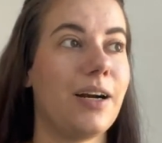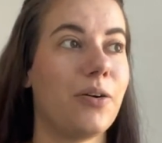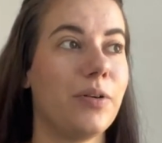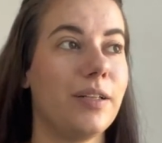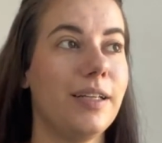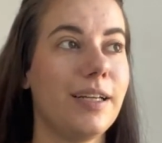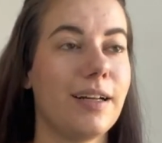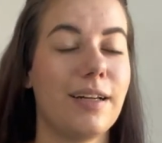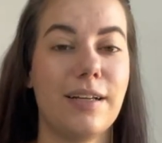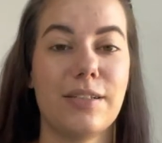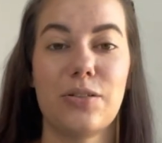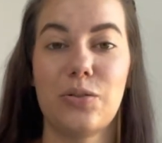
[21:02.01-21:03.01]

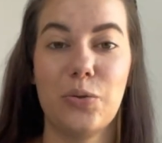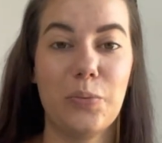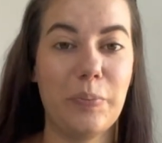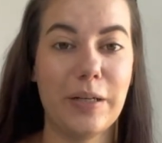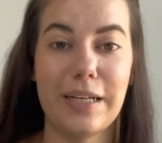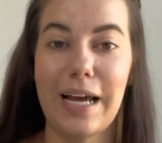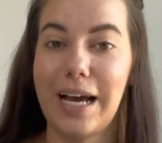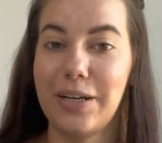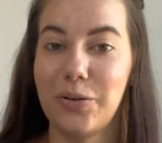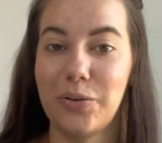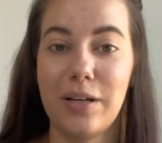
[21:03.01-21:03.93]
ridiculous, stupid. I don't